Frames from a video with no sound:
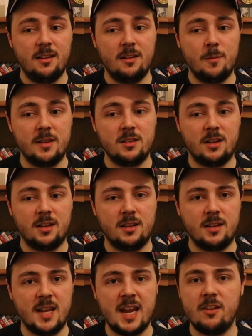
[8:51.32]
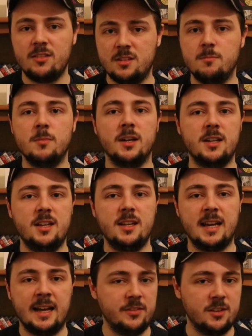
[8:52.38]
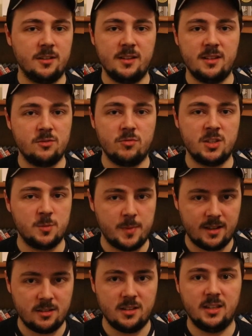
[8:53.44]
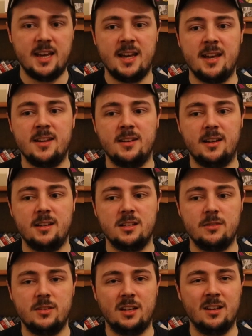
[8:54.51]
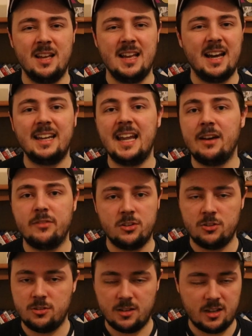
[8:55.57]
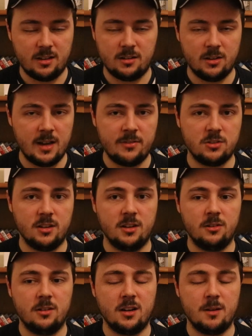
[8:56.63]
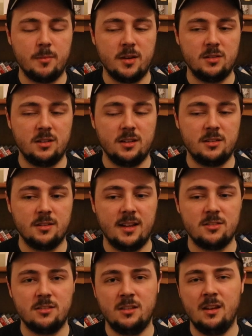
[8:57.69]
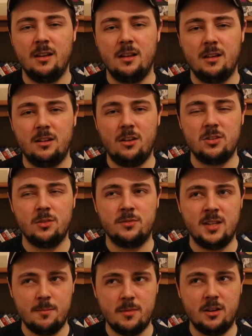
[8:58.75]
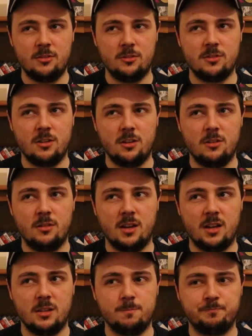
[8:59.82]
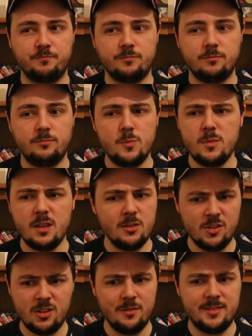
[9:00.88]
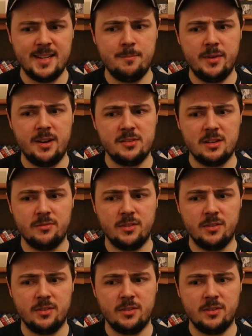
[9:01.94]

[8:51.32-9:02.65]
you know, basically inherited money, and, you know, he's respected again, and he's having a lavish lifestyle, basically. So that's the last sort of 10 minutes or so, just over 10 minutes, I